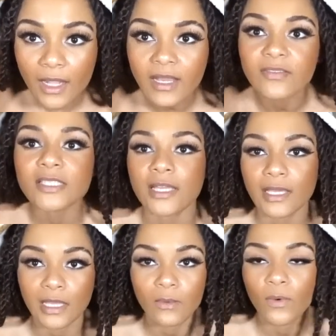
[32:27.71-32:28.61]
and obviously I
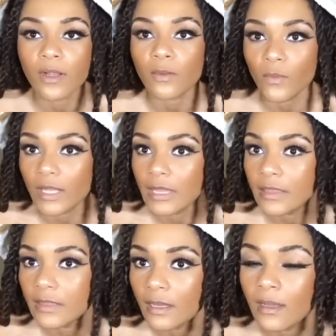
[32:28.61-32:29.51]
can't wear it
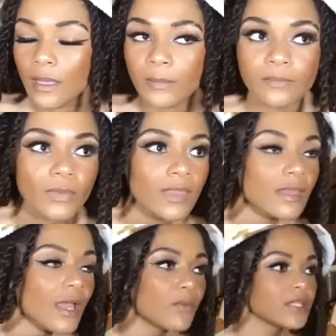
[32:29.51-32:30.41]
with, I
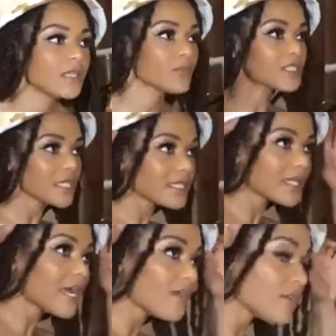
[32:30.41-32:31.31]
really wish they
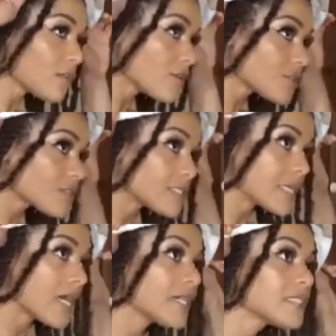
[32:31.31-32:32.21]
did have a larger
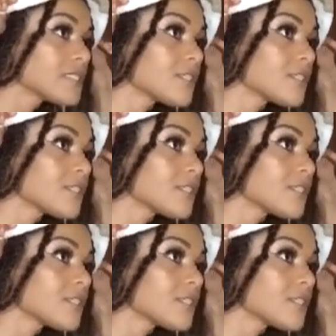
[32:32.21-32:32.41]
size